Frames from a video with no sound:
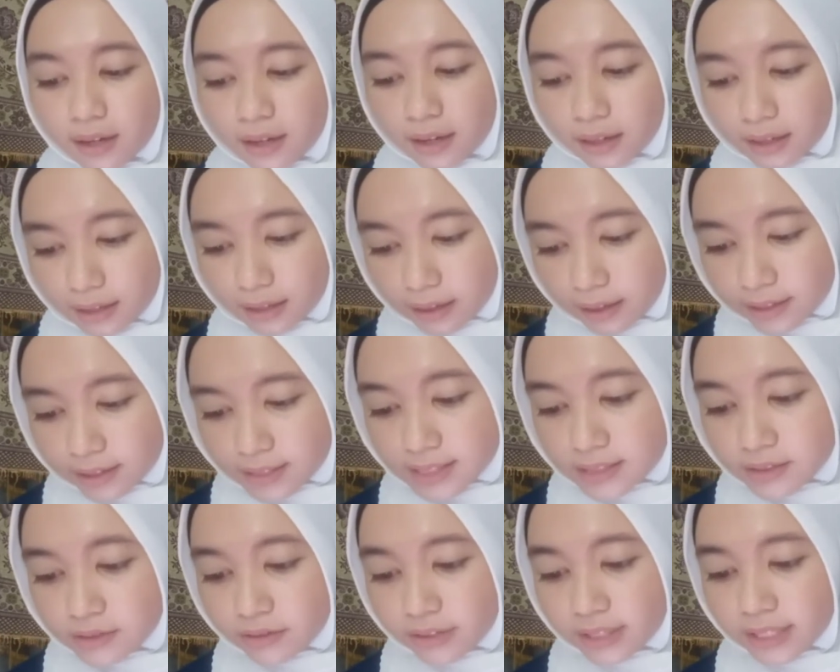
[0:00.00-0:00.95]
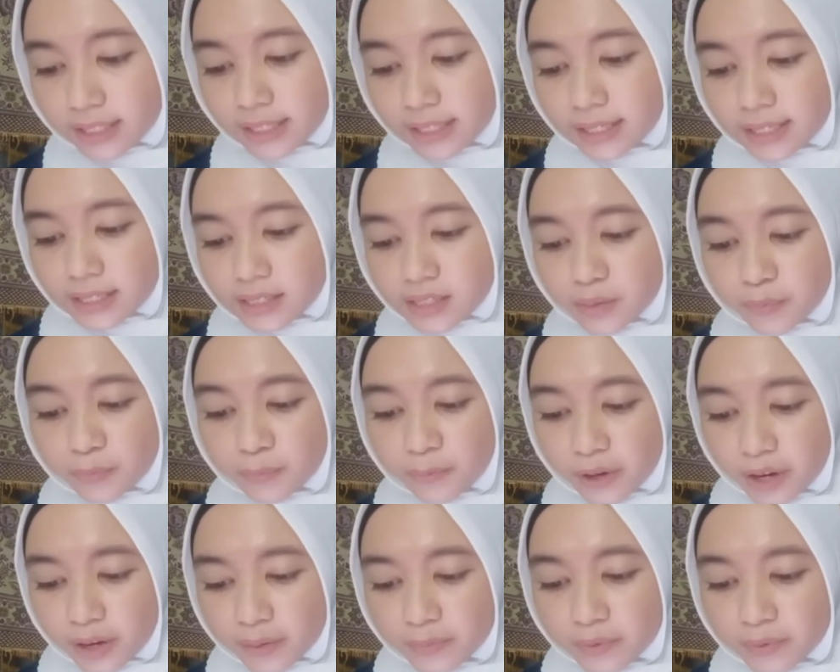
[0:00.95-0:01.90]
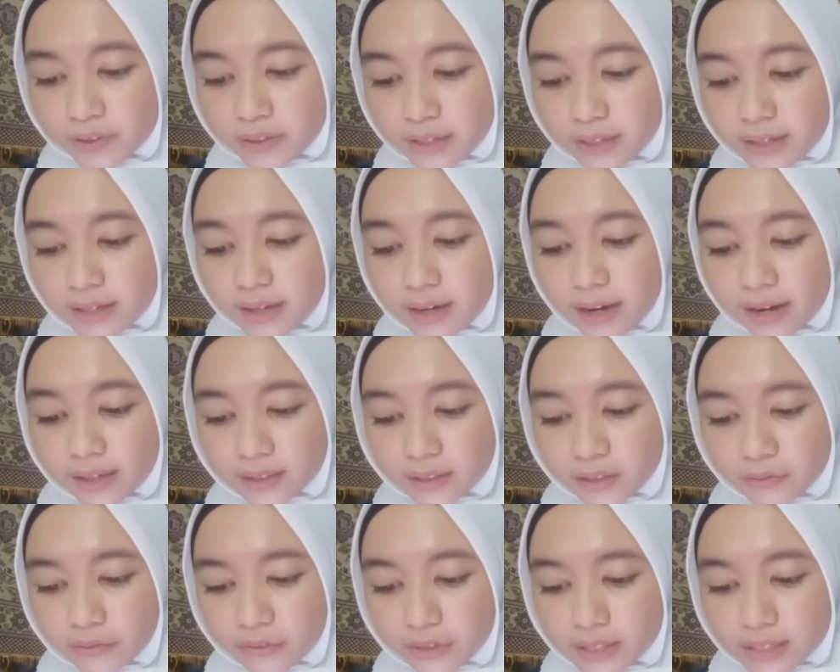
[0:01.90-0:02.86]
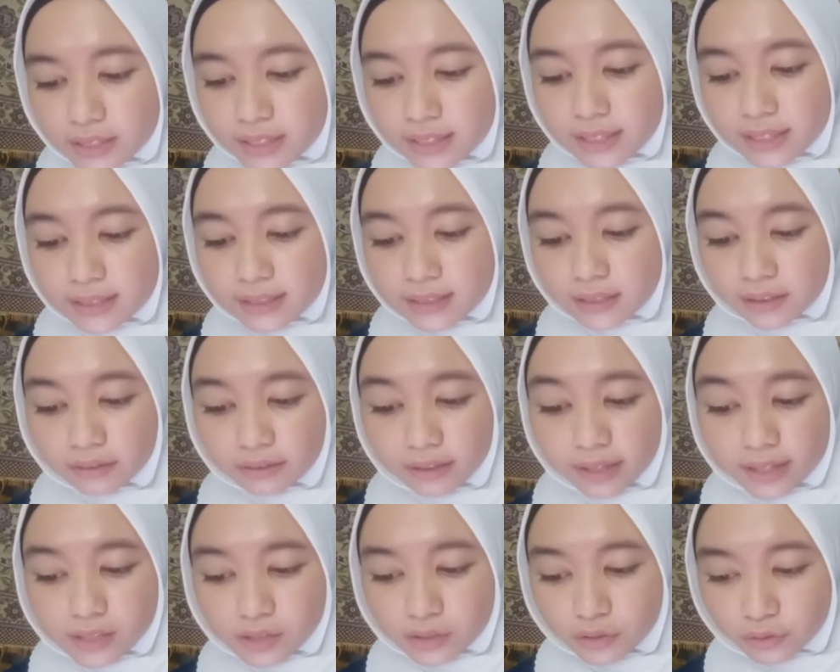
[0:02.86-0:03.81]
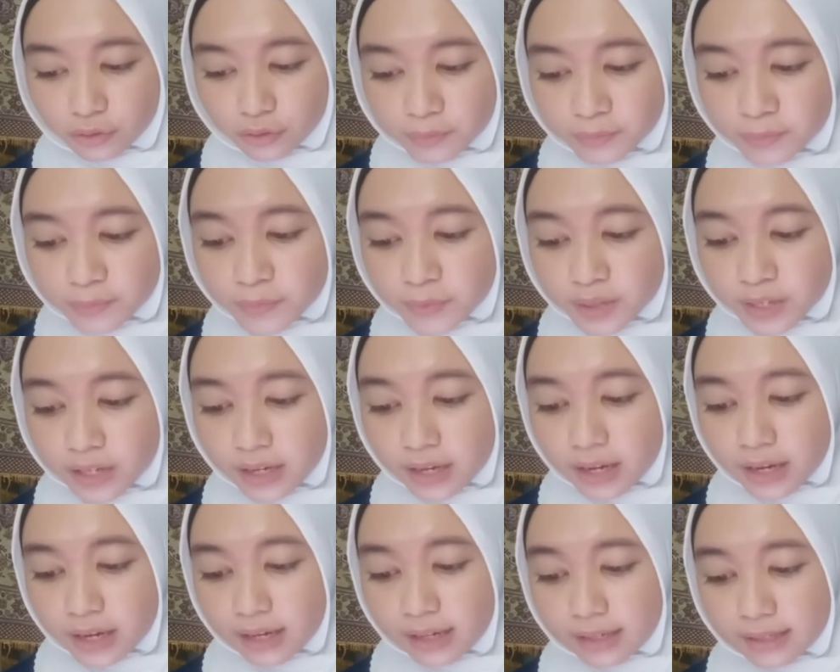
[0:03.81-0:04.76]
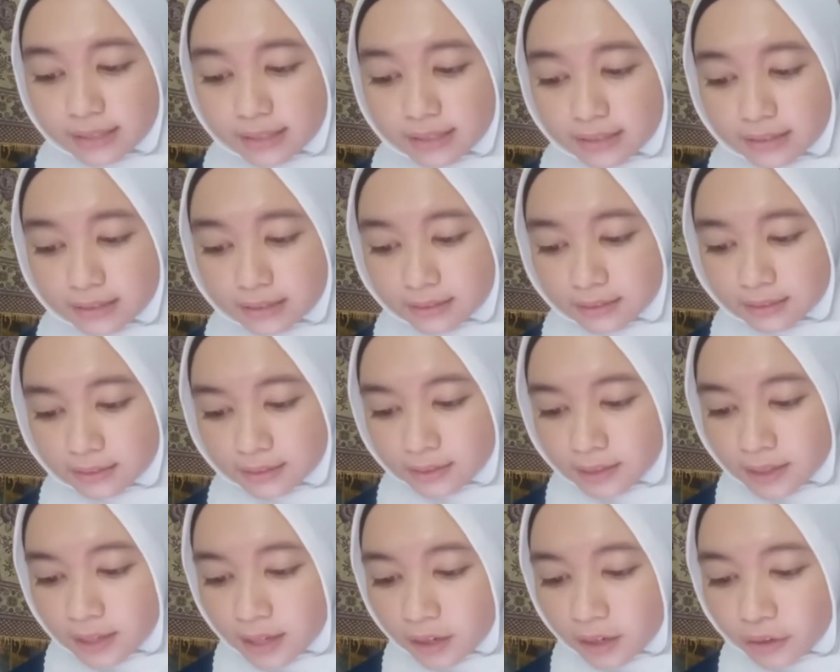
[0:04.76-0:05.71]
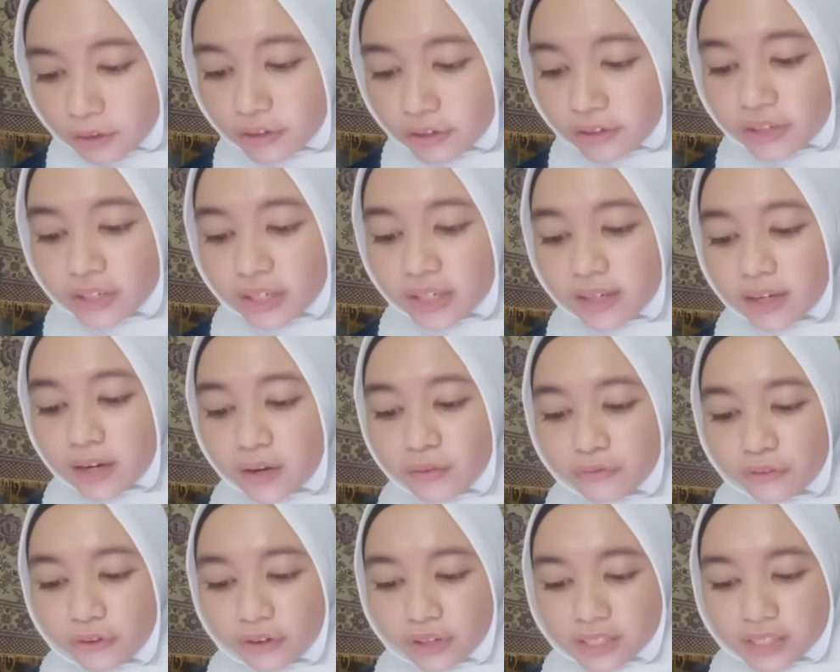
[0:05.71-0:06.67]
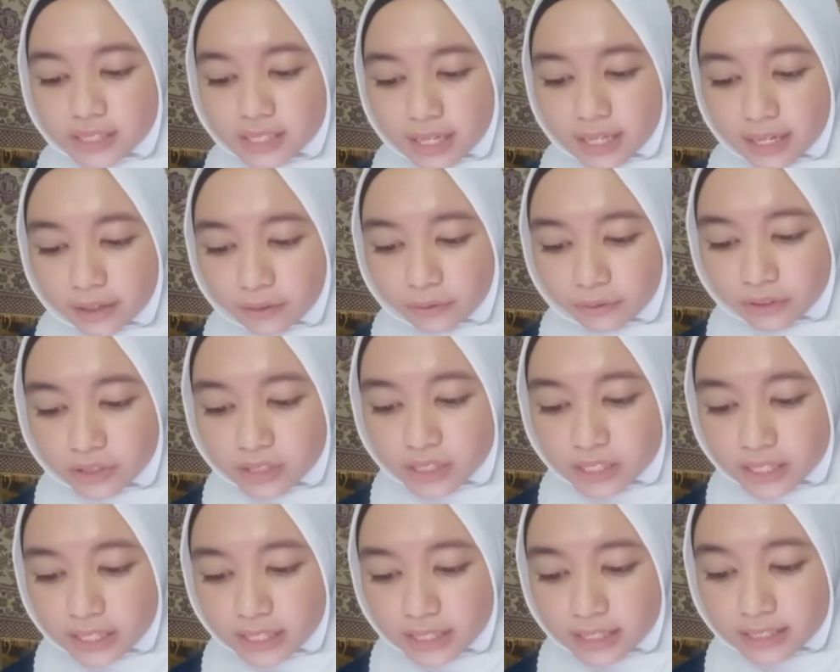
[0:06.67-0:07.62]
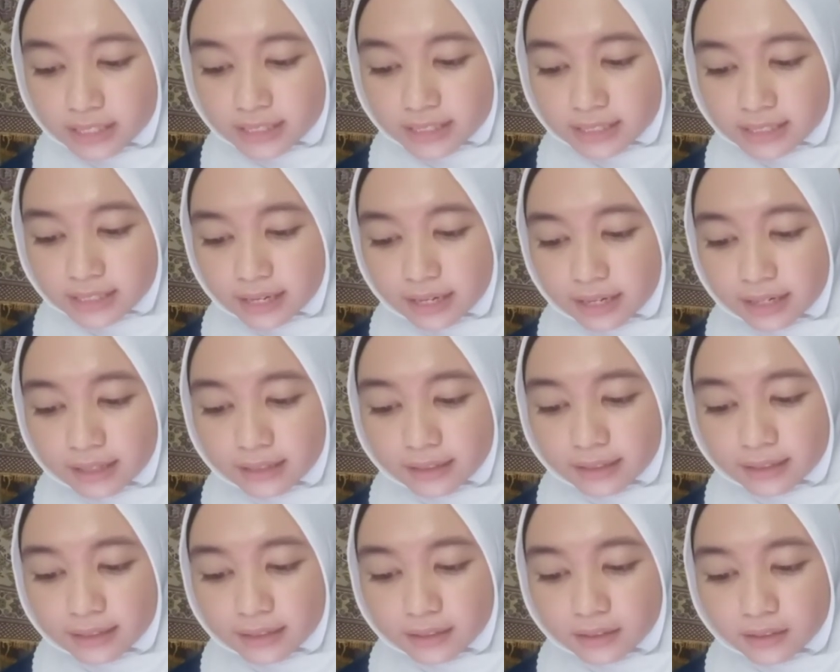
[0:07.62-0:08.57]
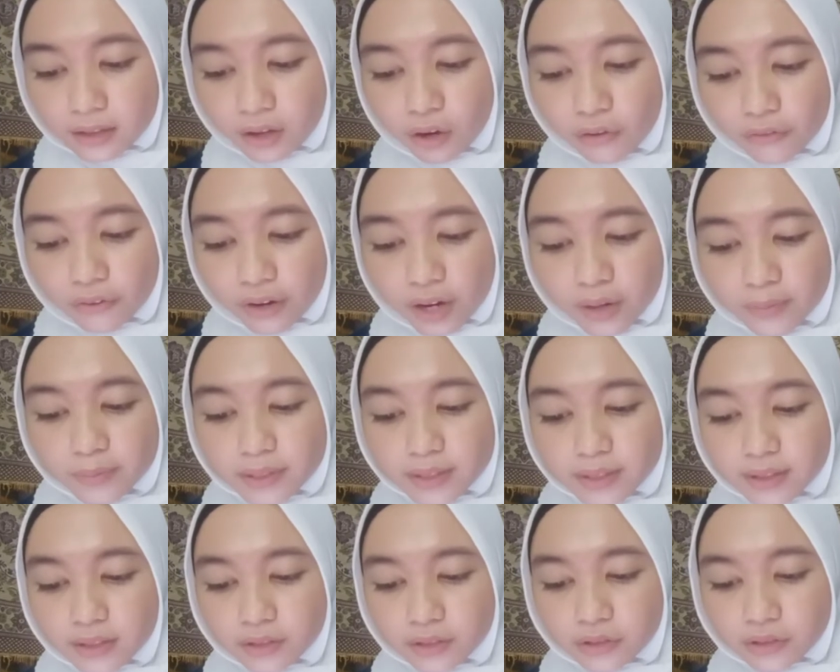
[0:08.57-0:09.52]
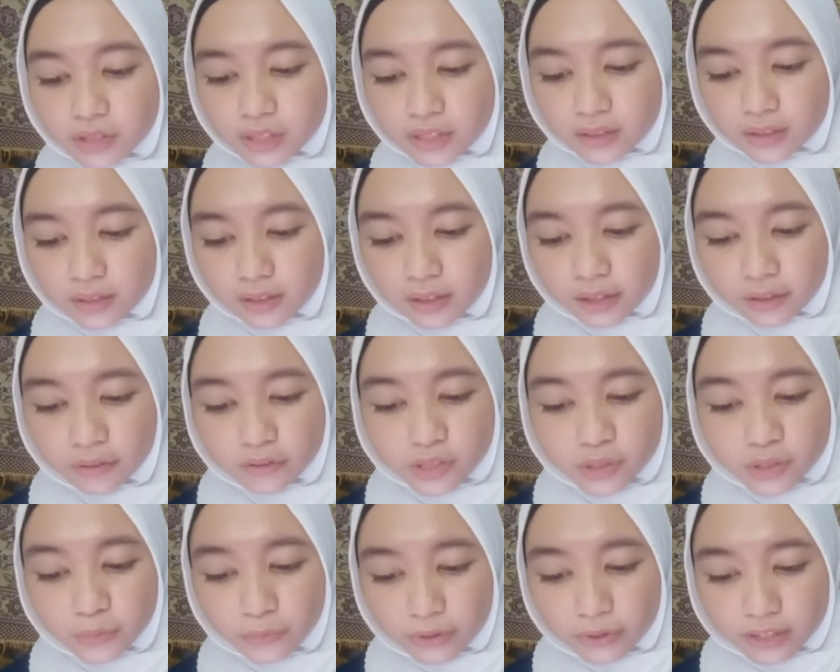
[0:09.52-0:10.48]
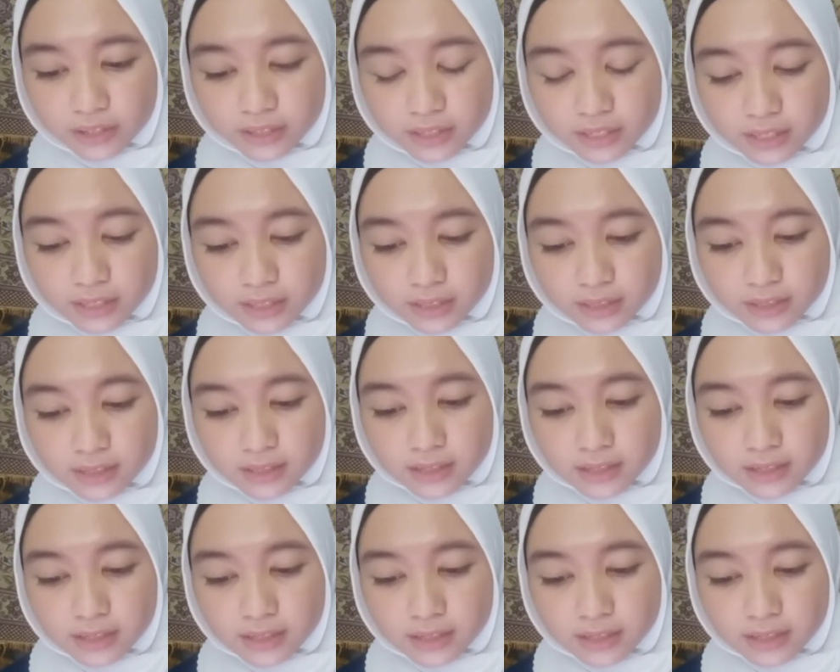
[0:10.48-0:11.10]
Next, drilling is a primary activity in the classroom, and learning a foreign language is in need of habit using the language, which is